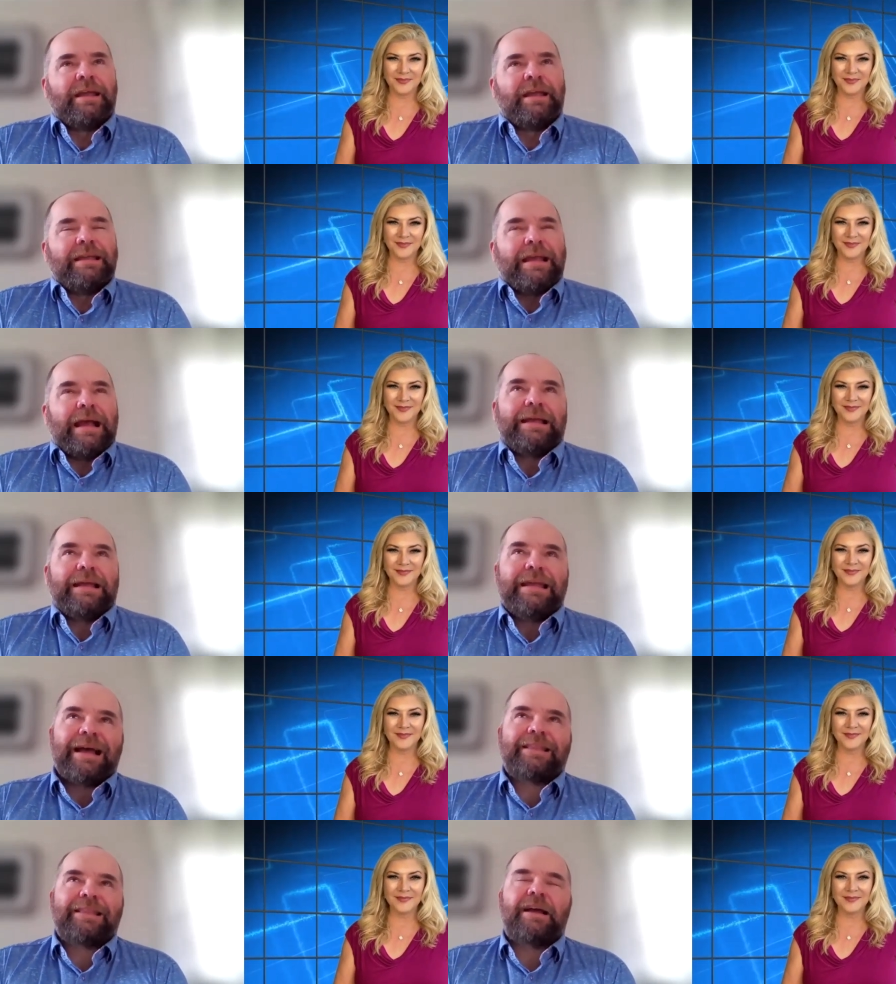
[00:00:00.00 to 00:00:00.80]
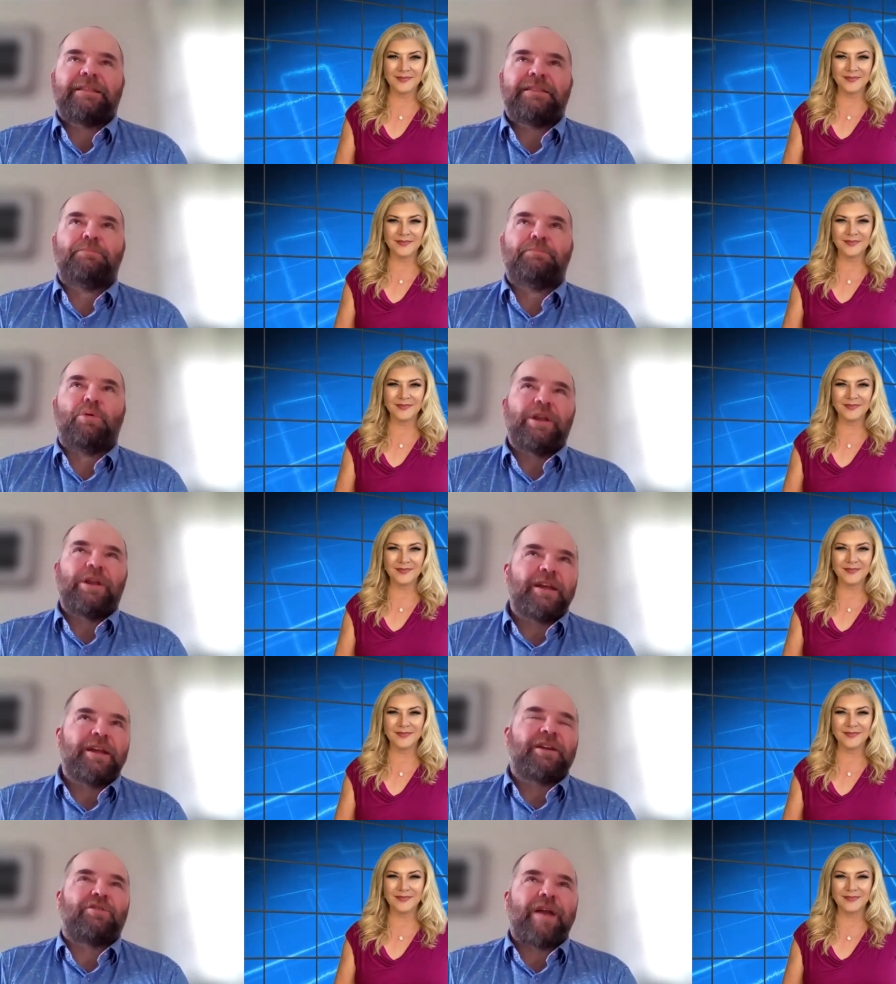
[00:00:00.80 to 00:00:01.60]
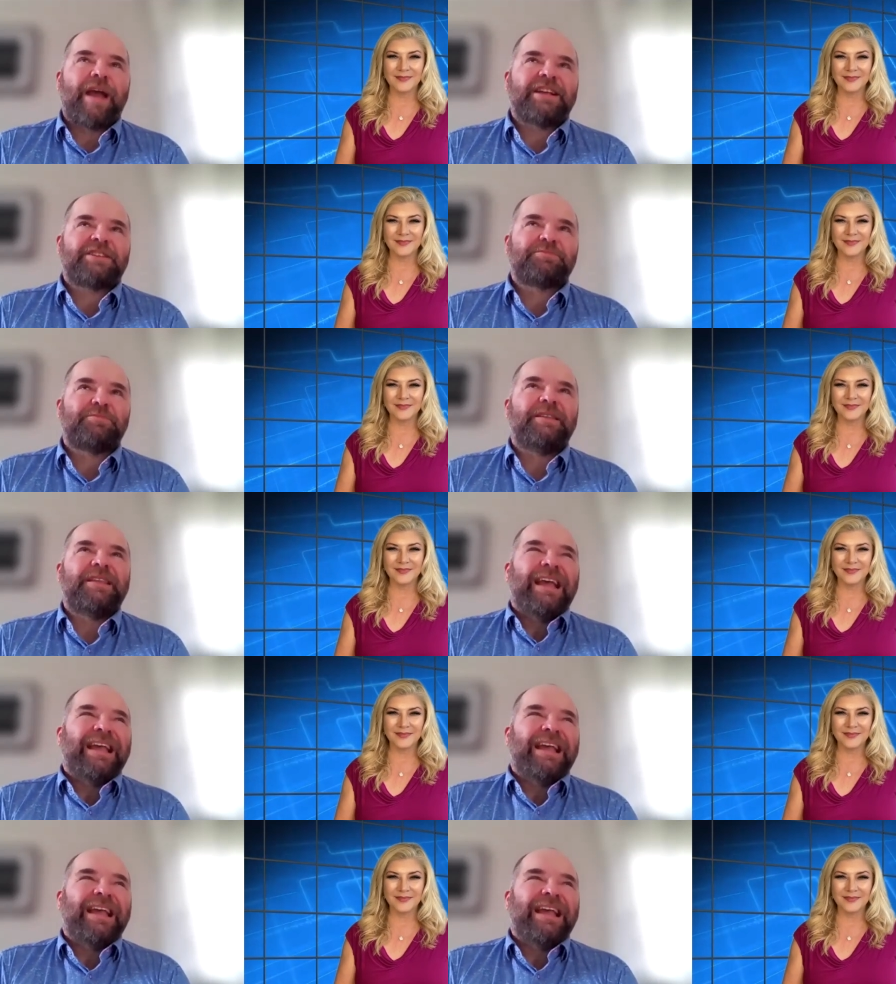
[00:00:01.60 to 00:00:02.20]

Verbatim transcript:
Speaker 1: Yeah, the bullying, harassment.